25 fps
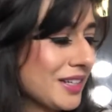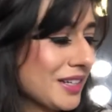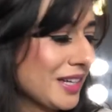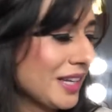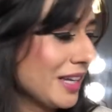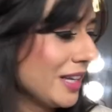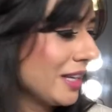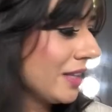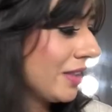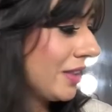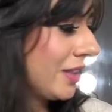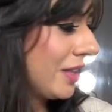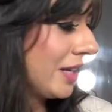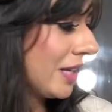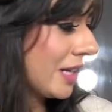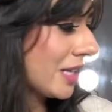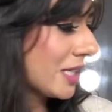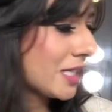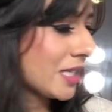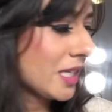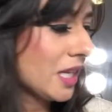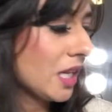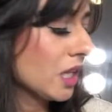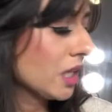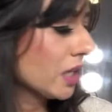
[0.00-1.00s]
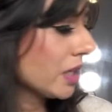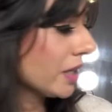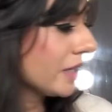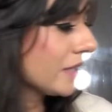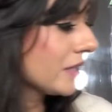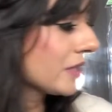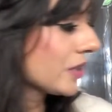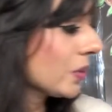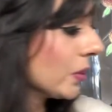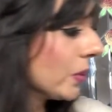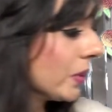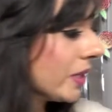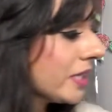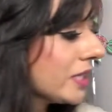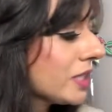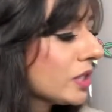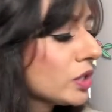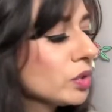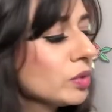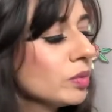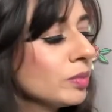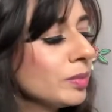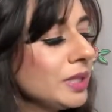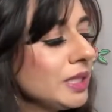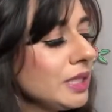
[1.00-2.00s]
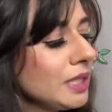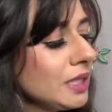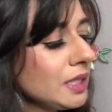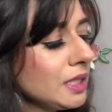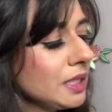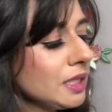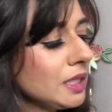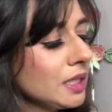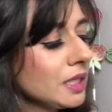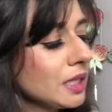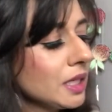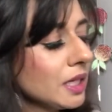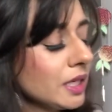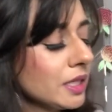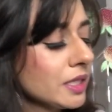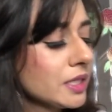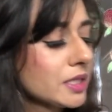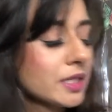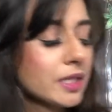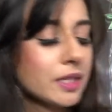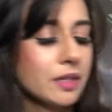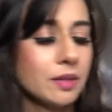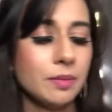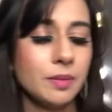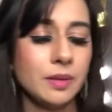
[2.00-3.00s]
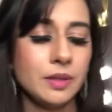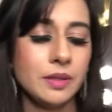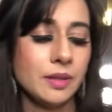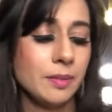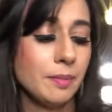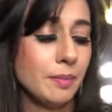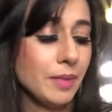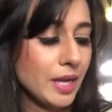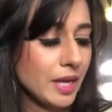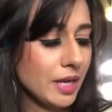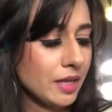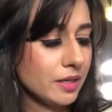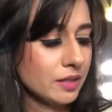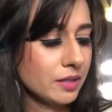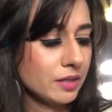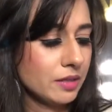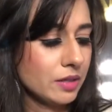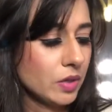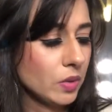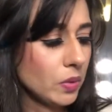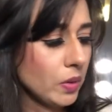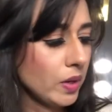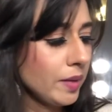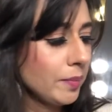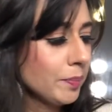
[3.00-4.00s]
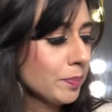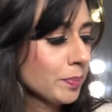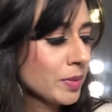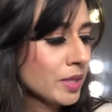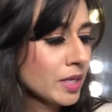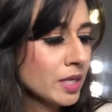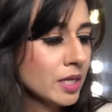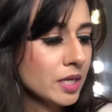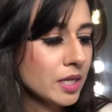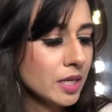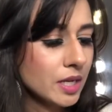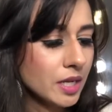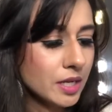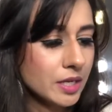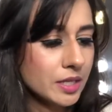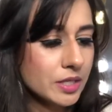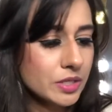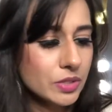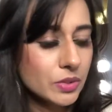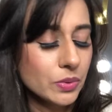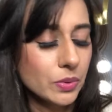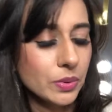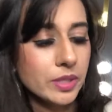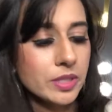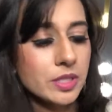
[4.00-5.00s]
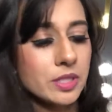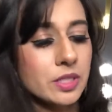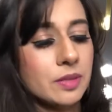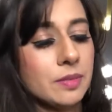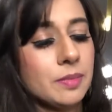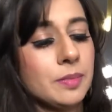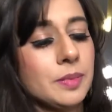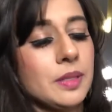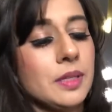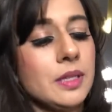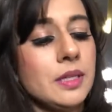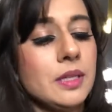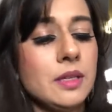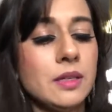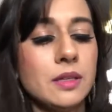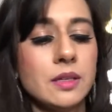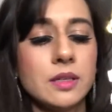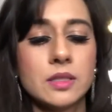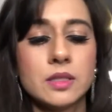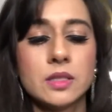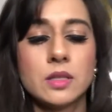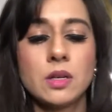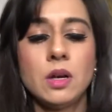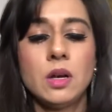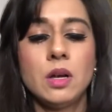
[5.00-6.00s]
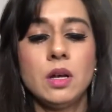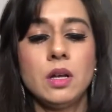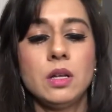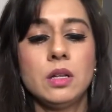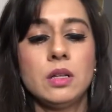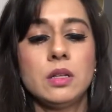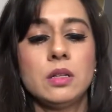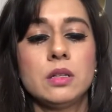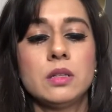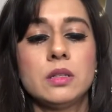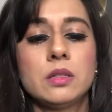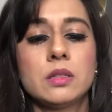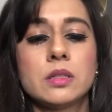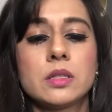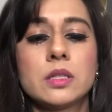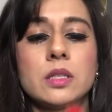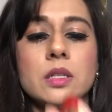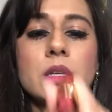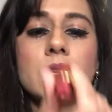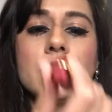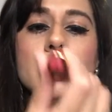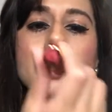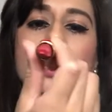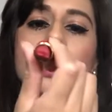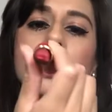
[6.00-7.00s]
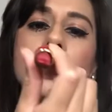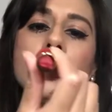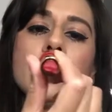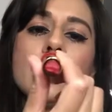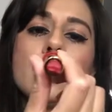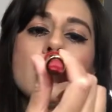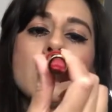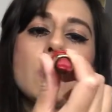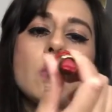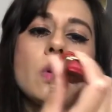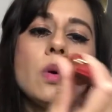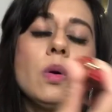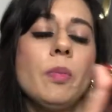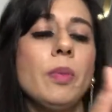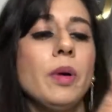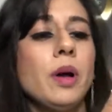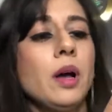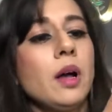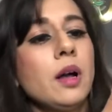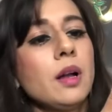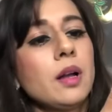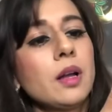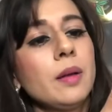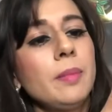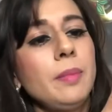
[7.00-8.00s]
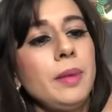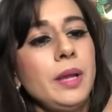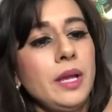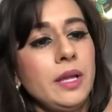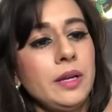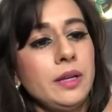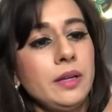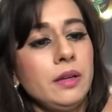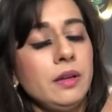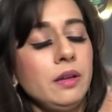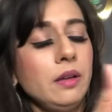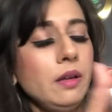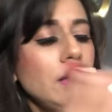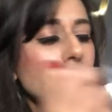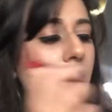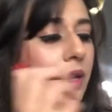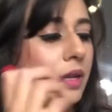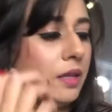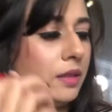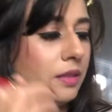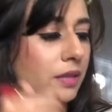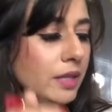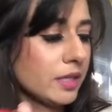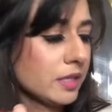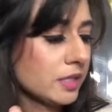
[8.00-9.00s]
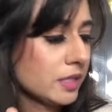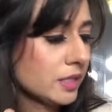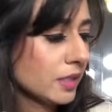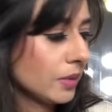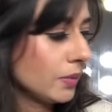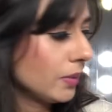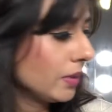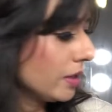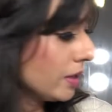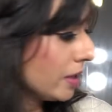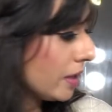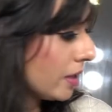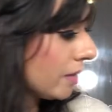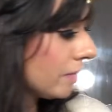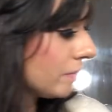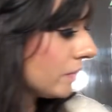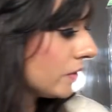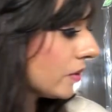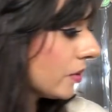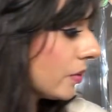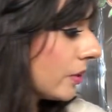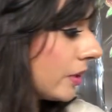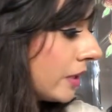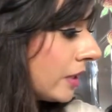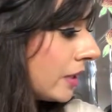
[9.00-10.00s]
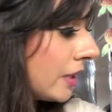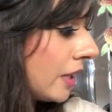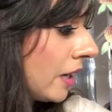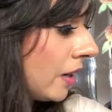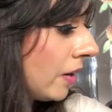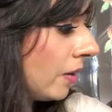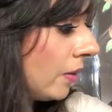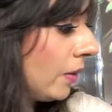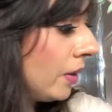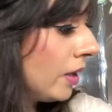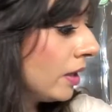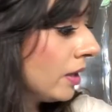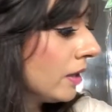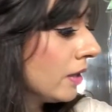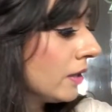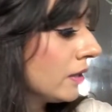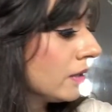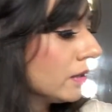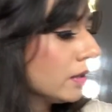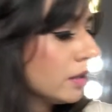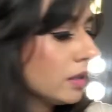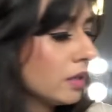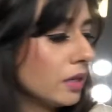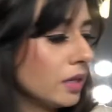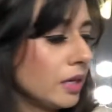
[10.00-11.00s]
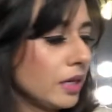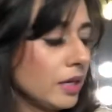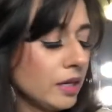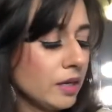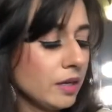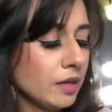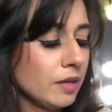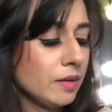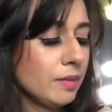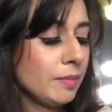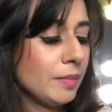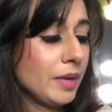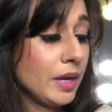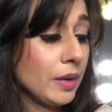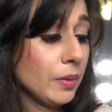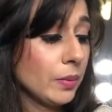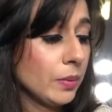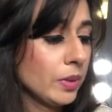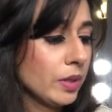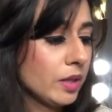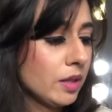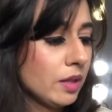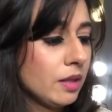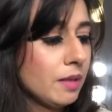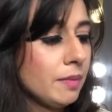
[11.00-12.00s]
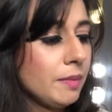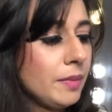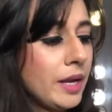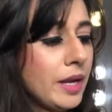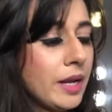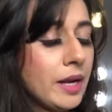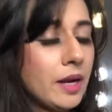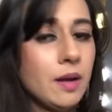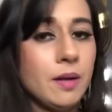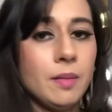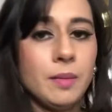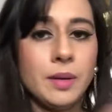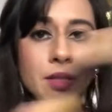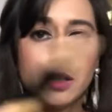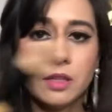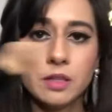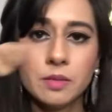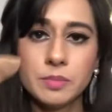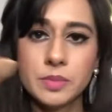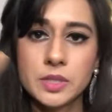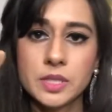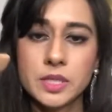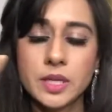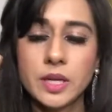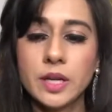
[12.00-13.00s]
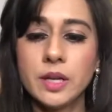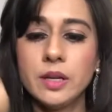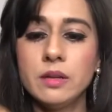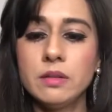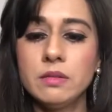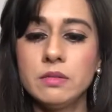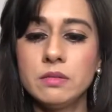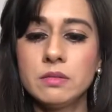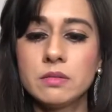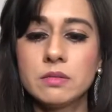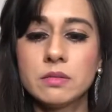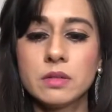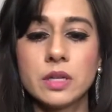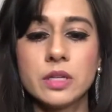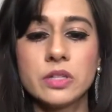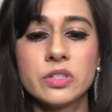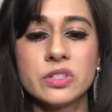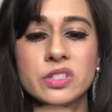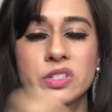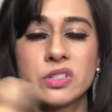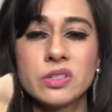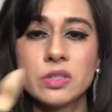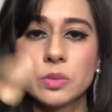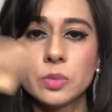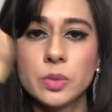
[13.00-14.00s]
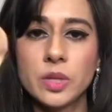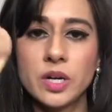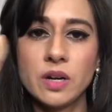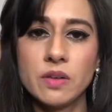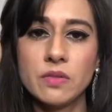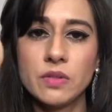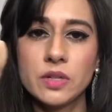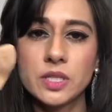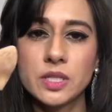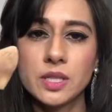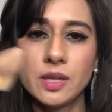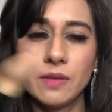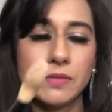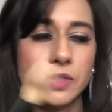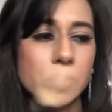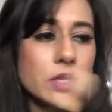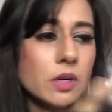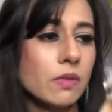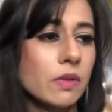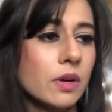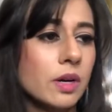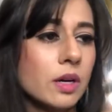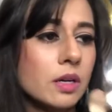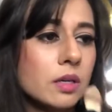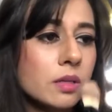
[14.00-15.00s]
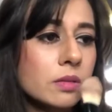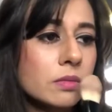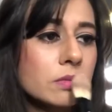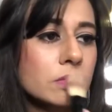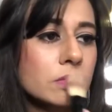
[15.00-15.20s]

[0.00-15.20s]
Okay, the next color is going to be, it's gonna be the matte, okay? And it's going to be, it's called Copacabana, and that's the one that I'm doing now. I will matte out my lips again. I'll just use whatever's left over.